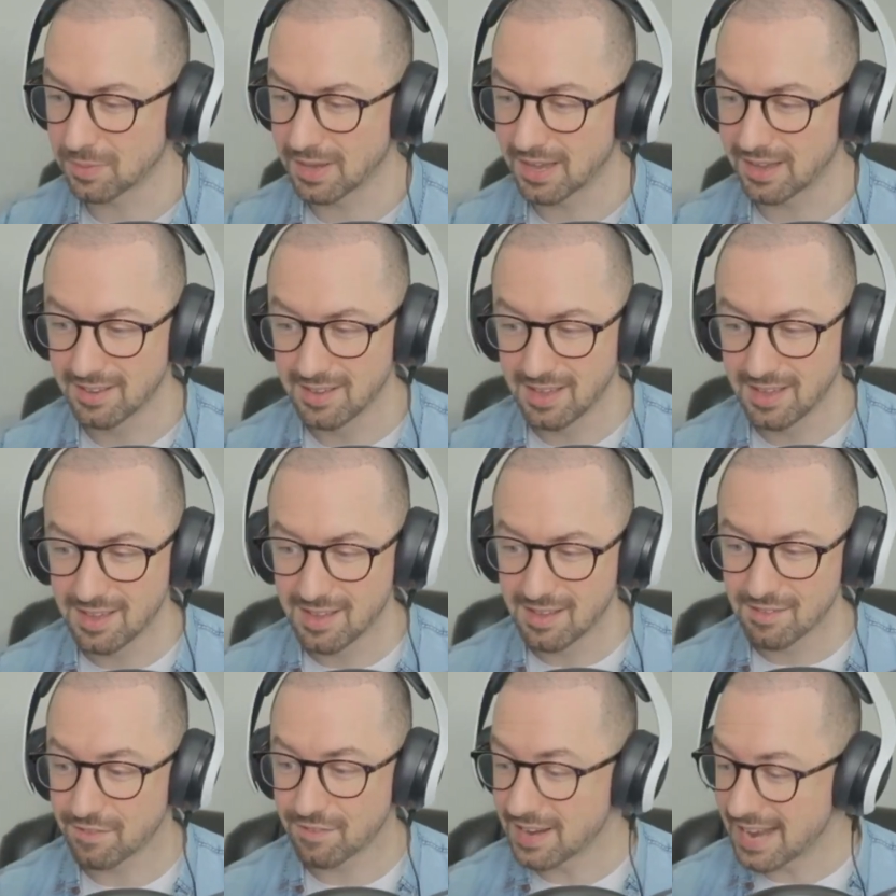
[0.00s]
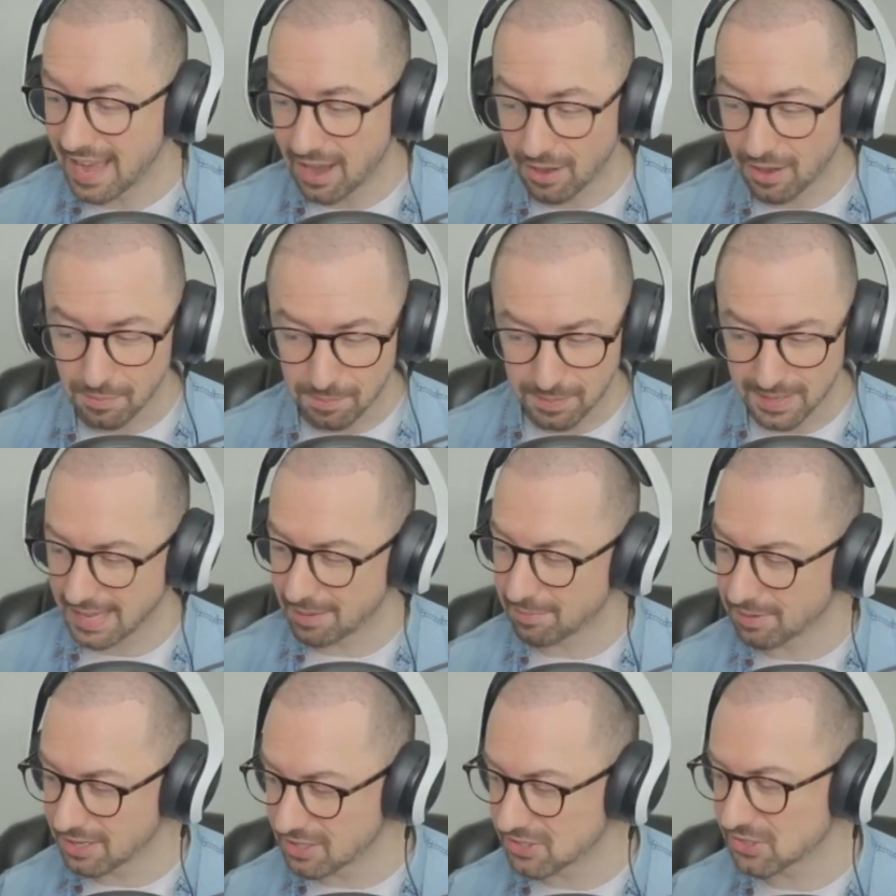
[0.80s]
But for now, being
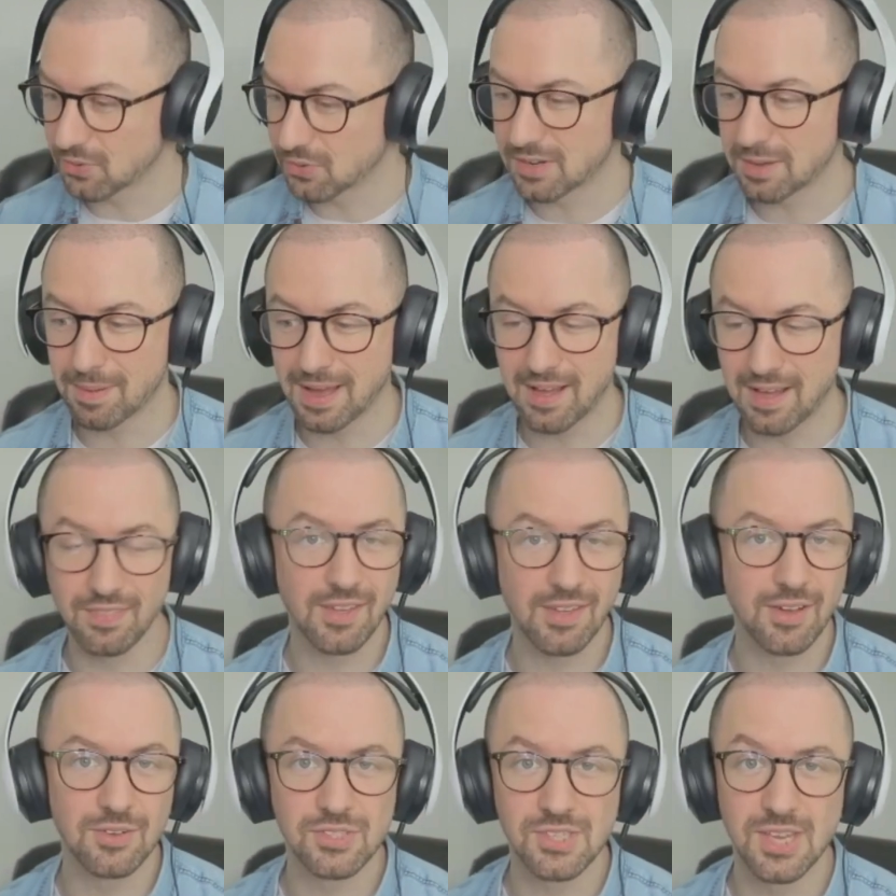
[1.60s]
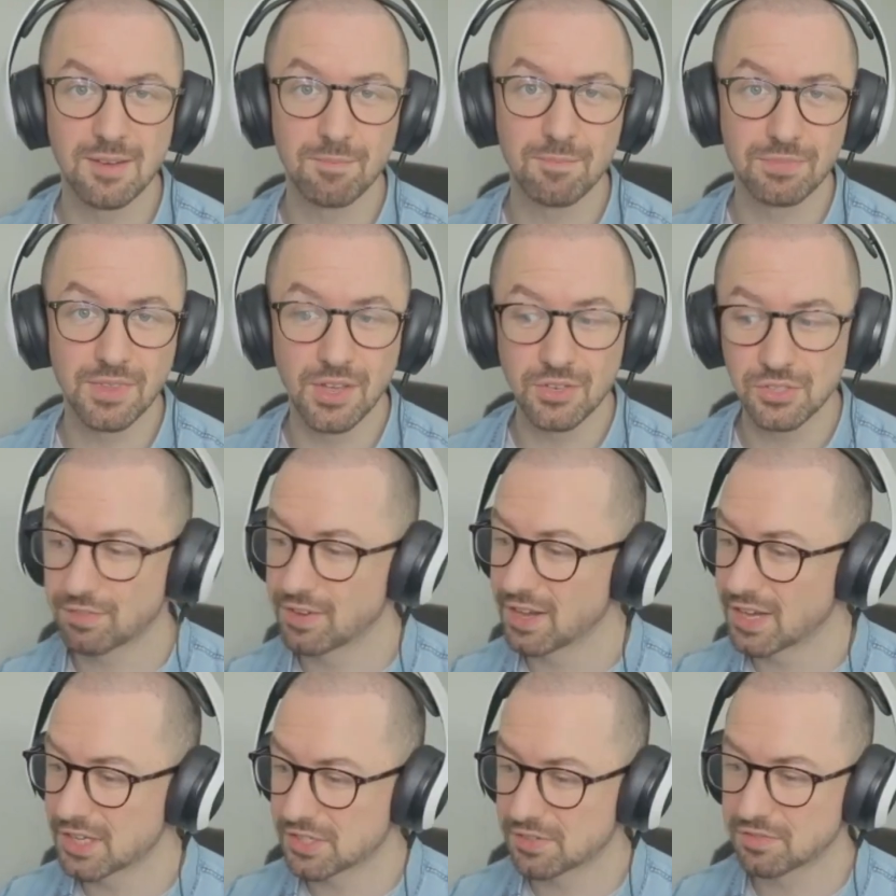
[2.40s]
able to talk about those um, those
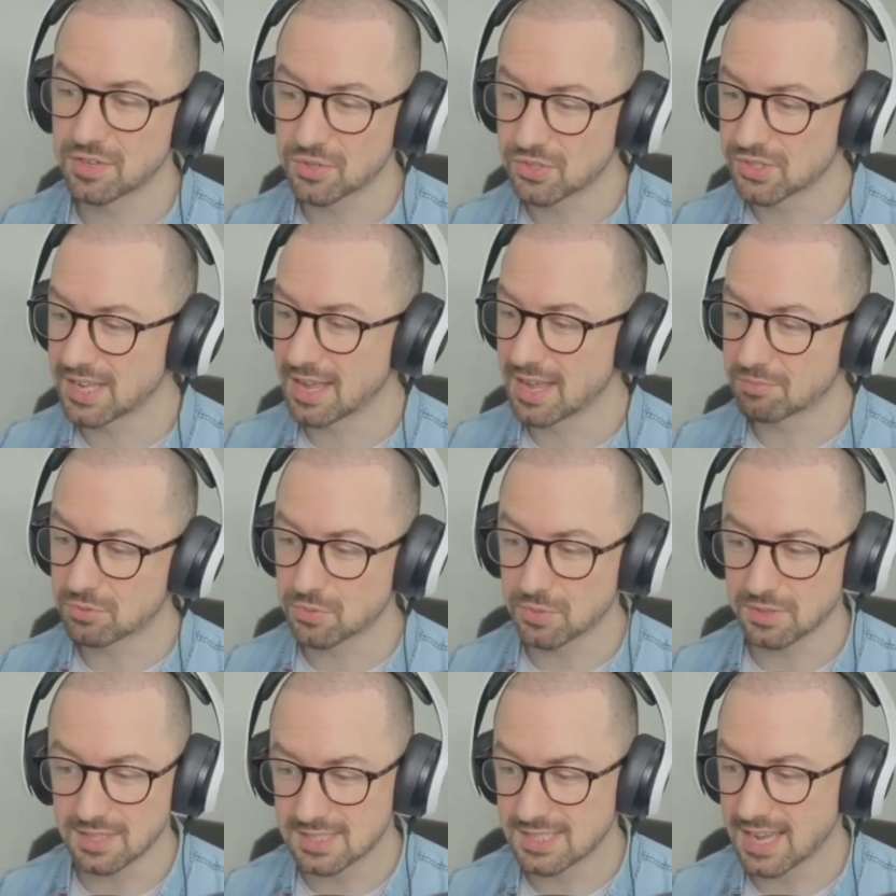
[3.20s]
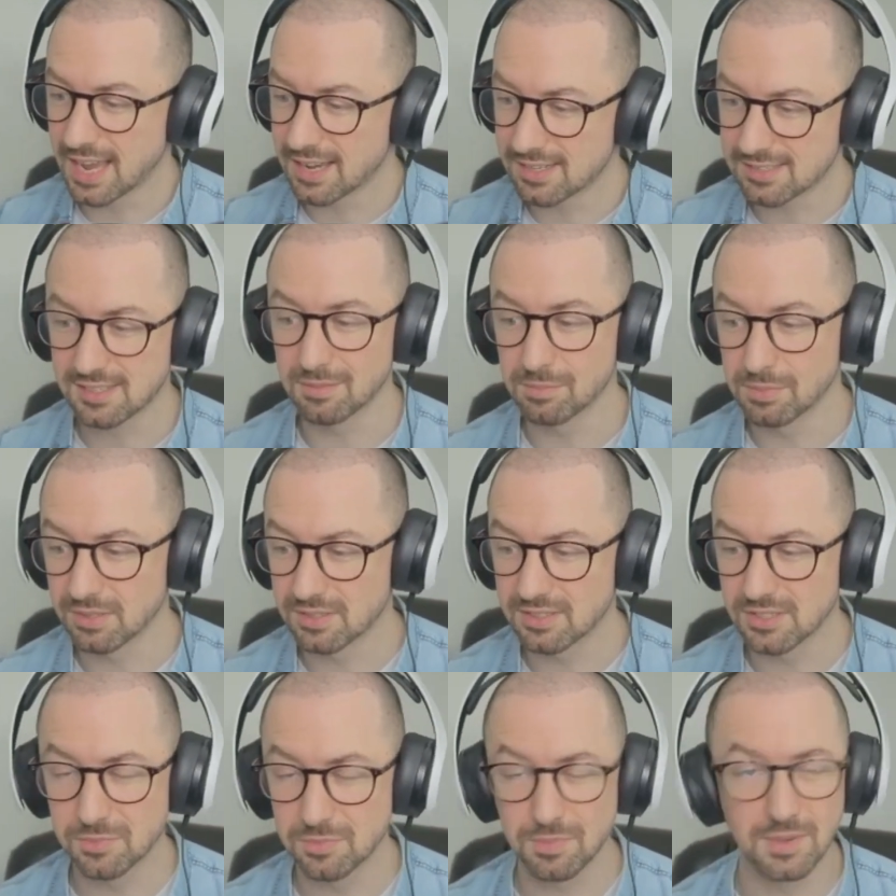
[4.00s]
first few steps with the texting
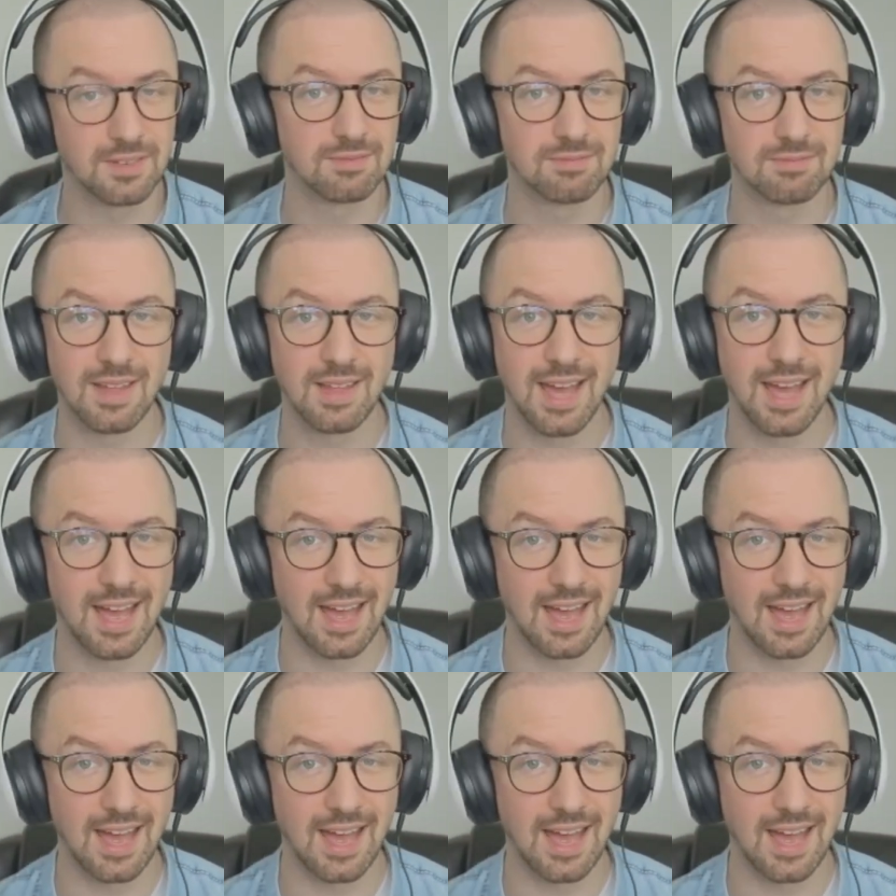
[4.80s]
book has been